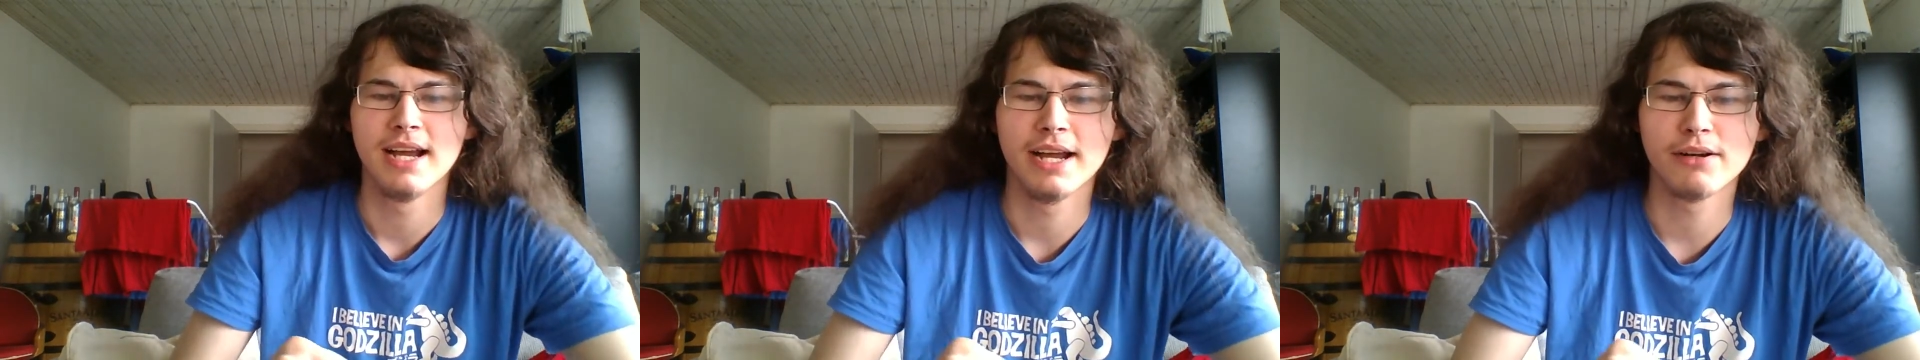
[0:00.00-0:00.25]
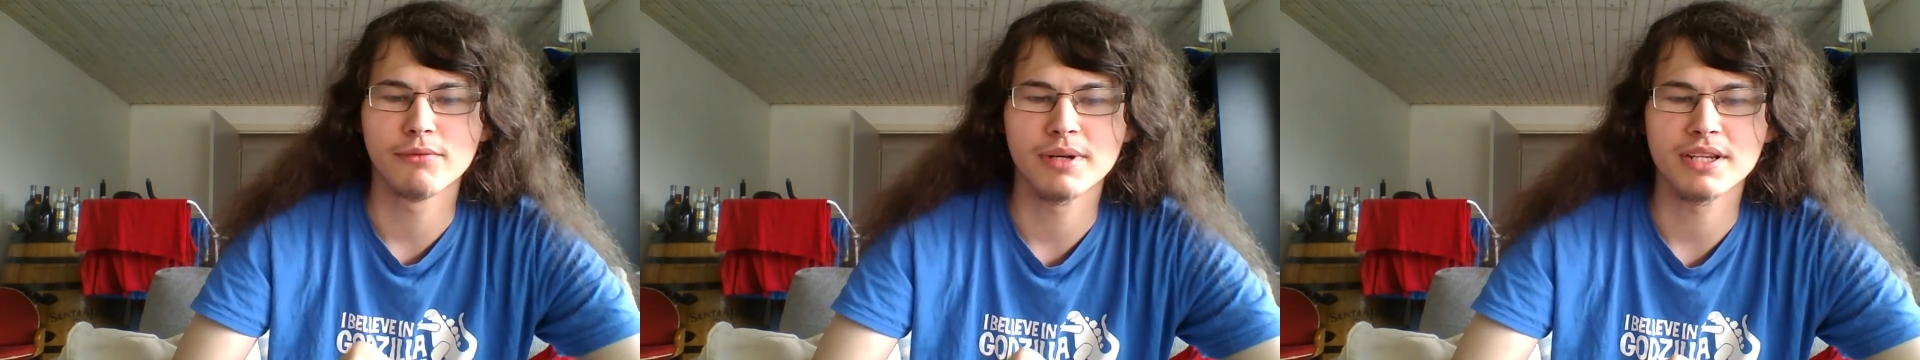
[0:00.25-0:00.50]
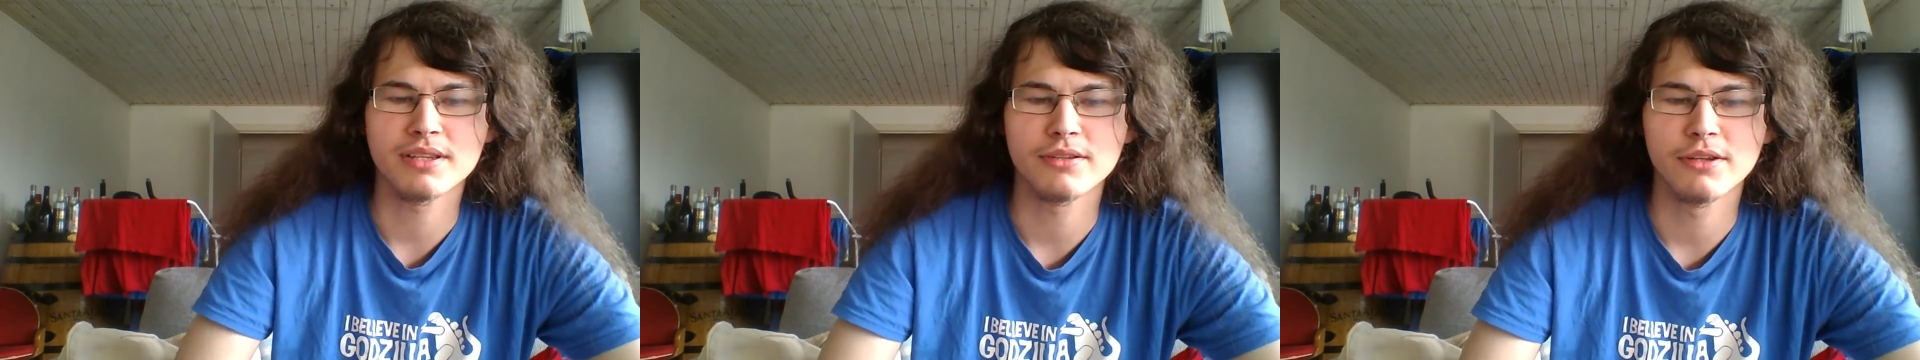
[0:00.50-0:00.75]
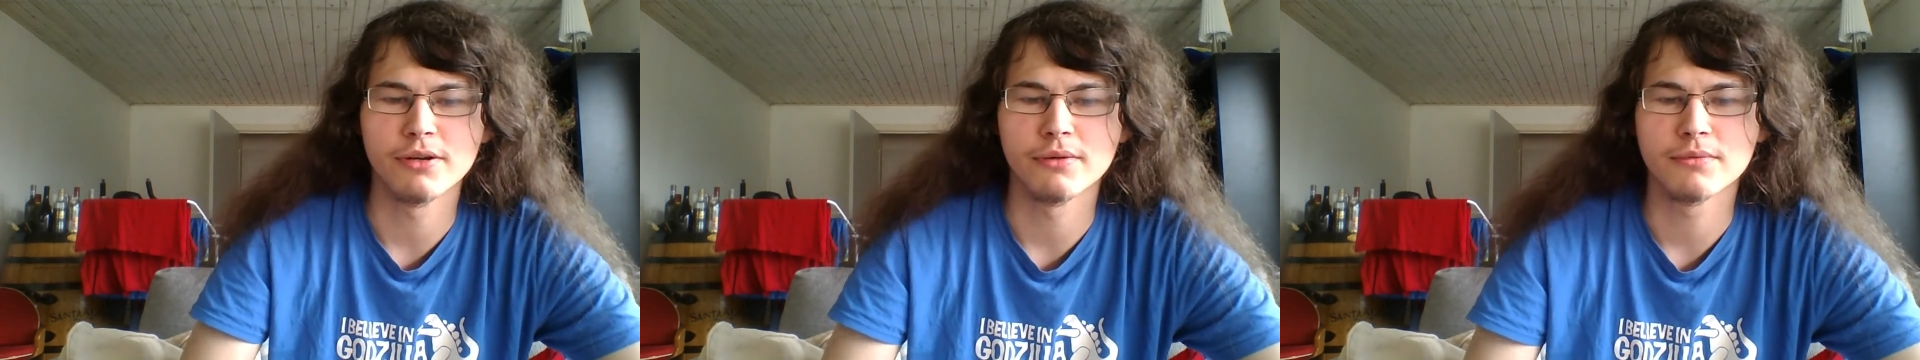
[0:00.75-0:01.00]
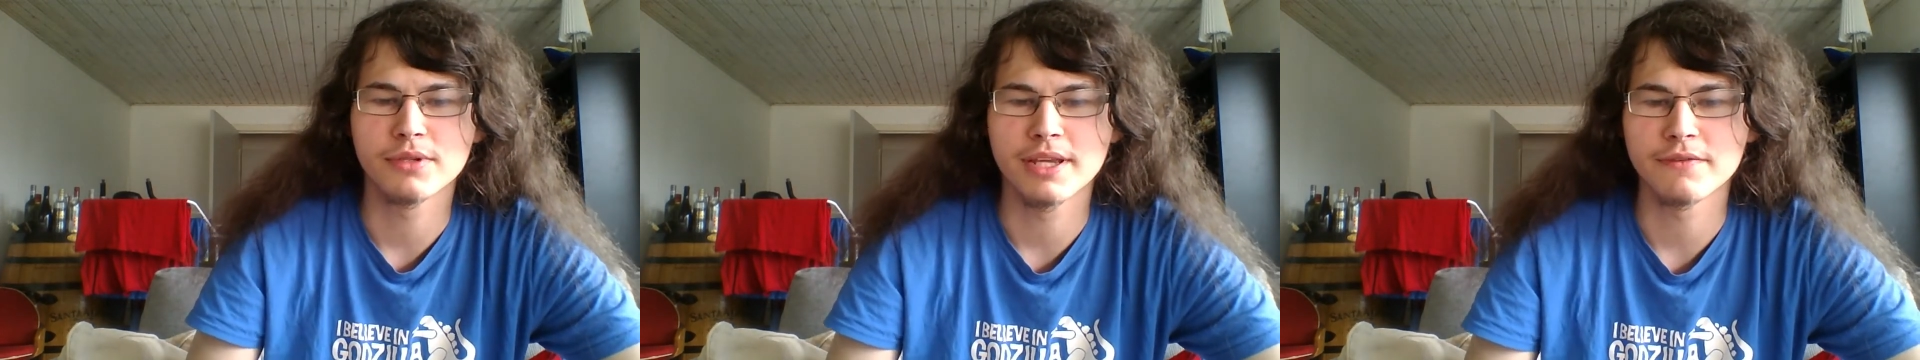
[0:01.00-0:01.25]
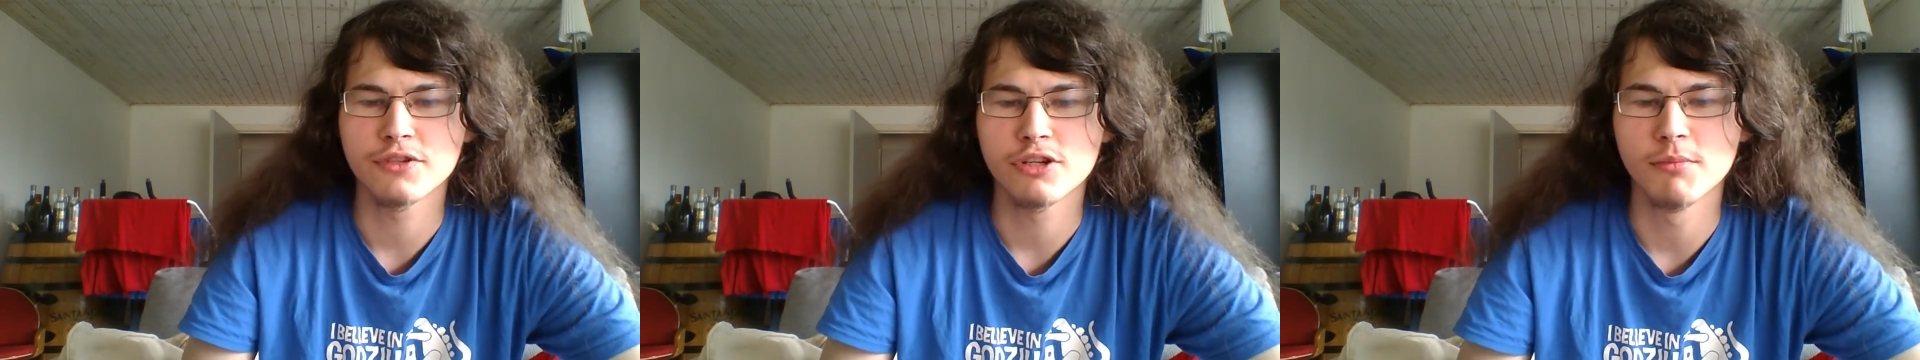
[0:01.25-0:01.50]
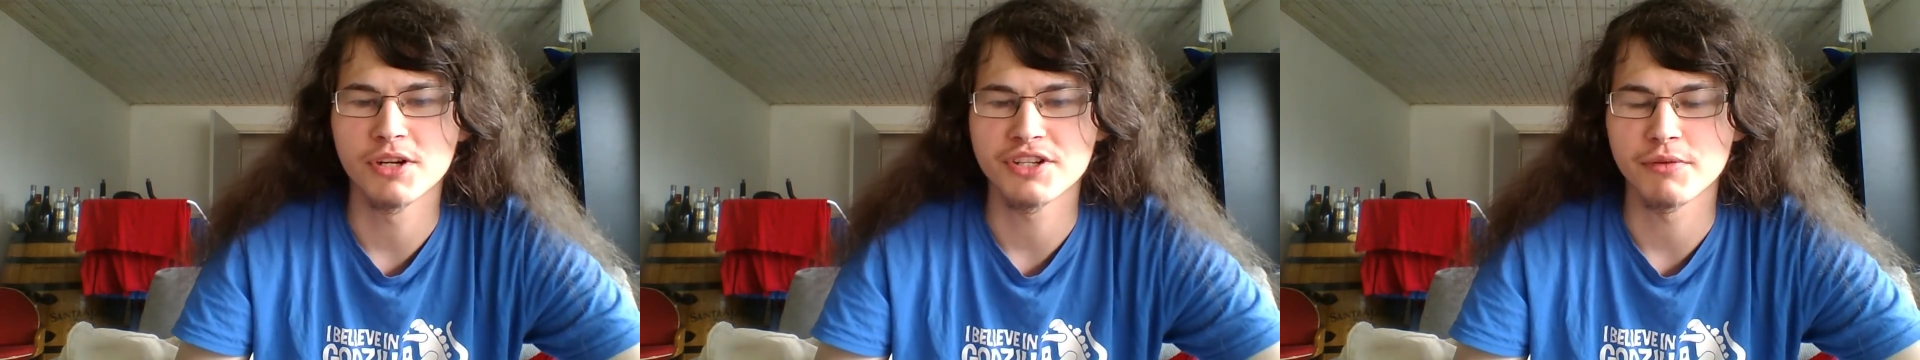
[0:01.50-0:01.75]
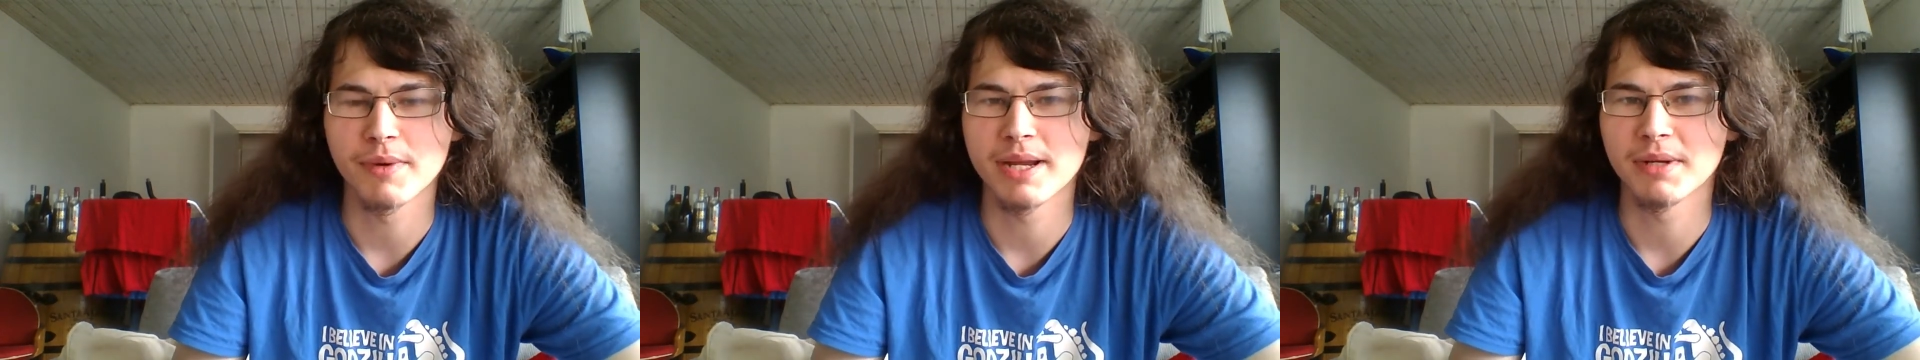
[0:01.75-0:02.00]
I don't want to give too much
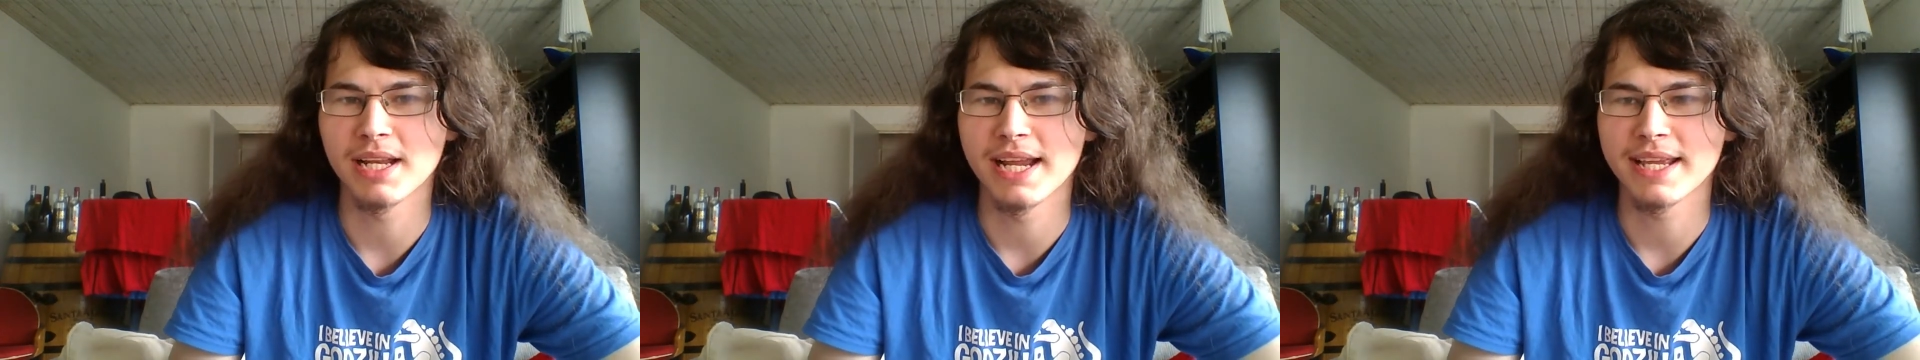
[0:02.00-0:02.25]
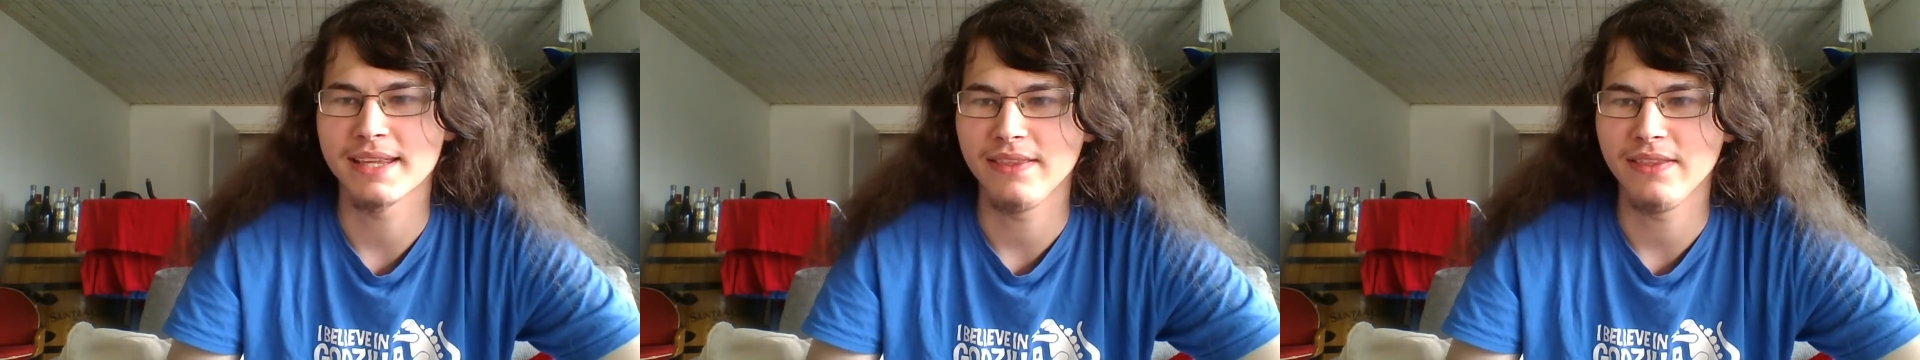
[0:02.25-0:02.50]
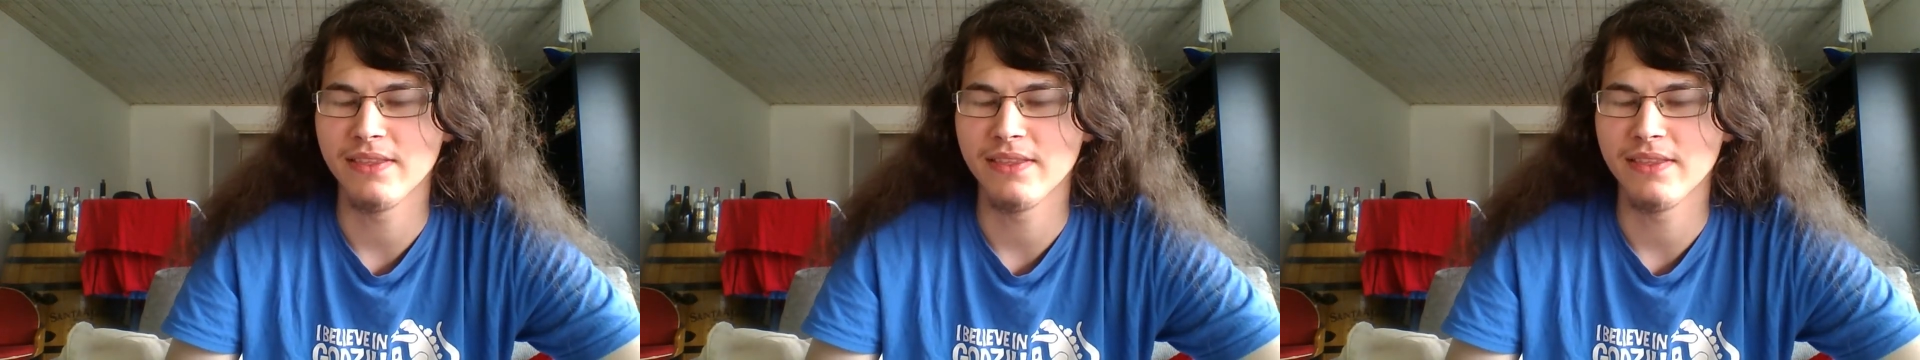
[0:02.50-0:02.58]
away, but like,